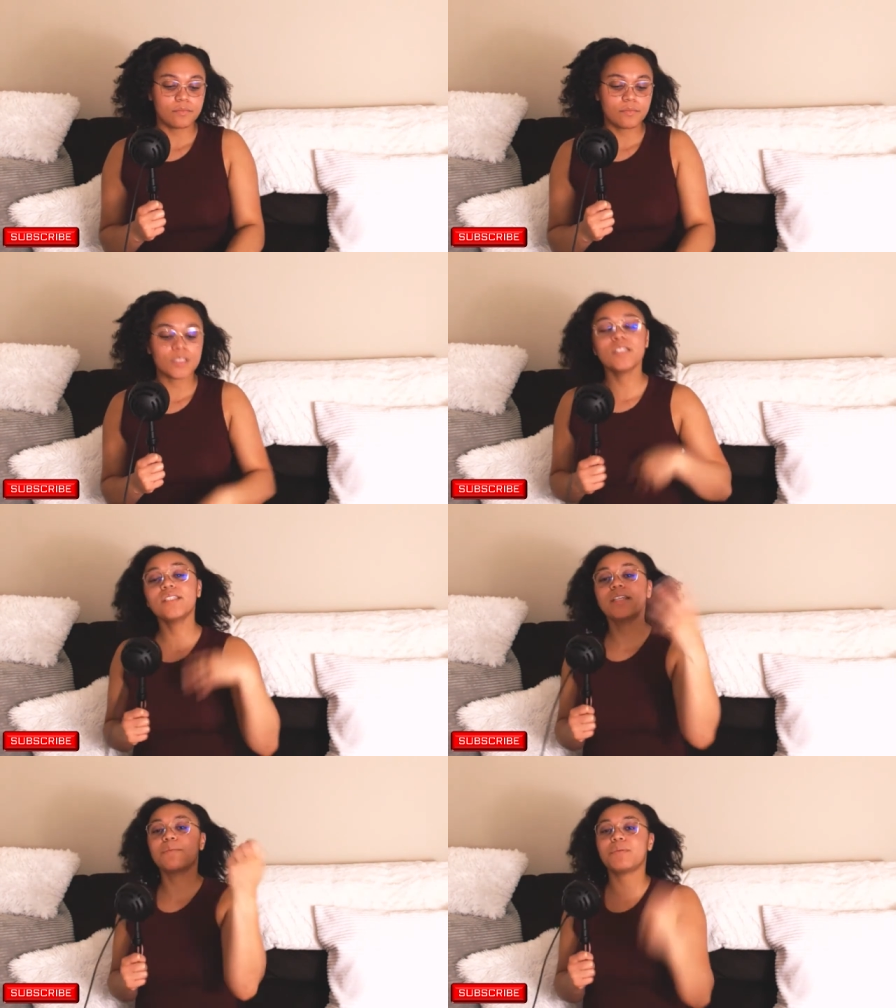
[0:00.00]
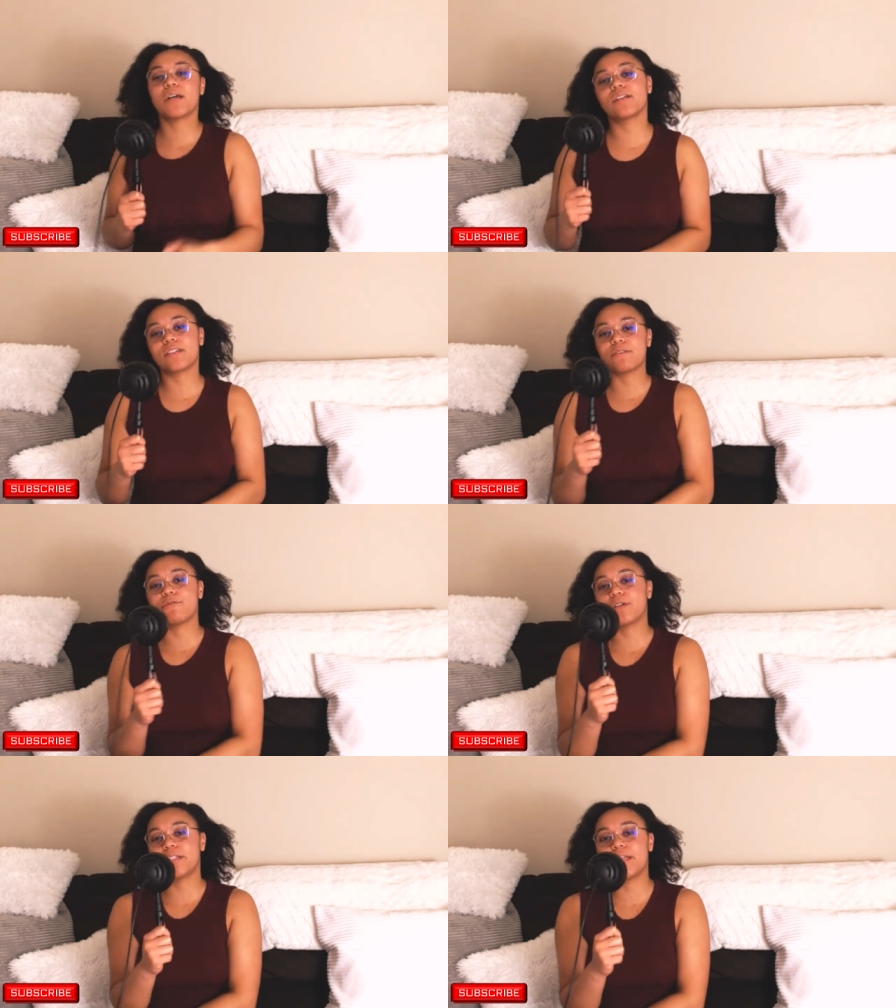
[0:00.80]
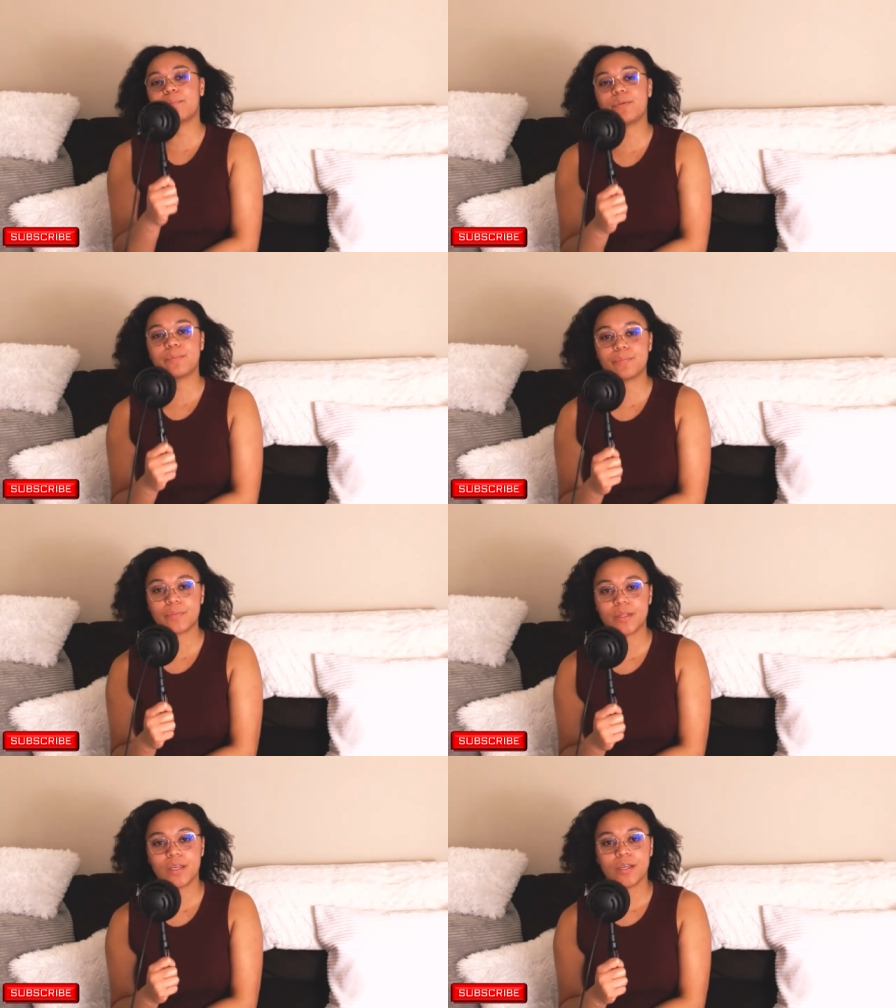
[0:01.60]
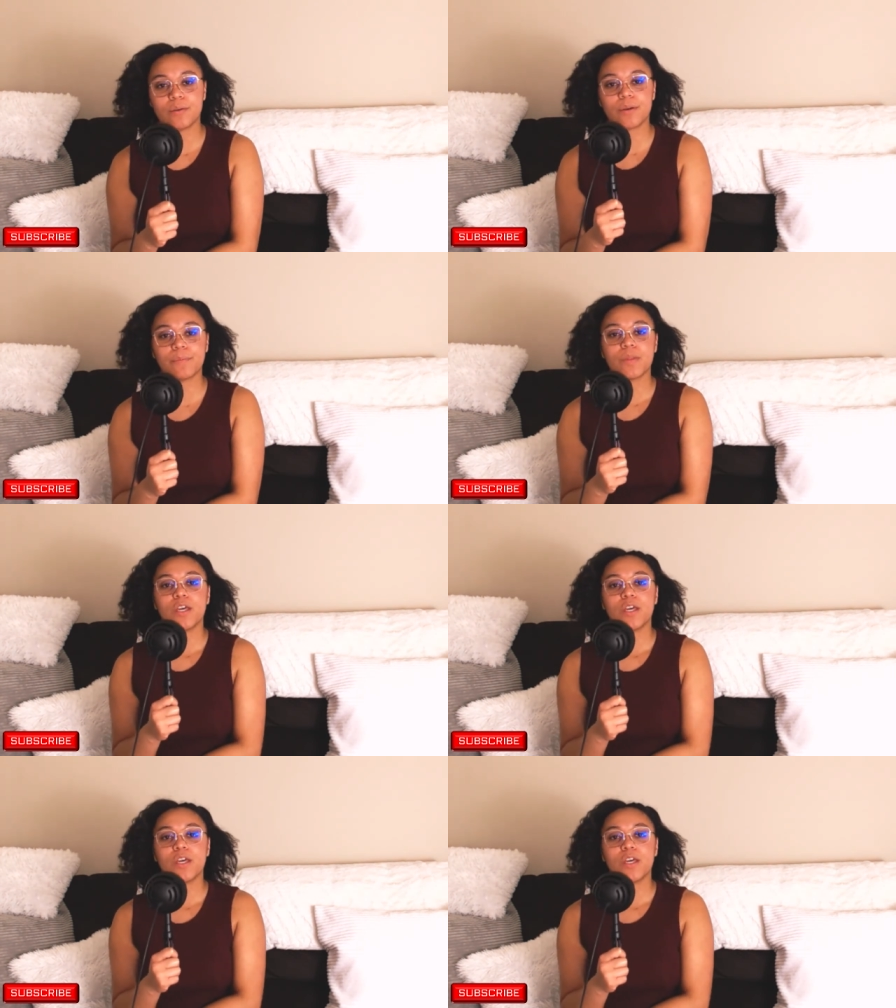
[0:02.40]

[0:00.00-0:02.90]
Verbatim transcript: Let's take Beyonce, for example. Okay.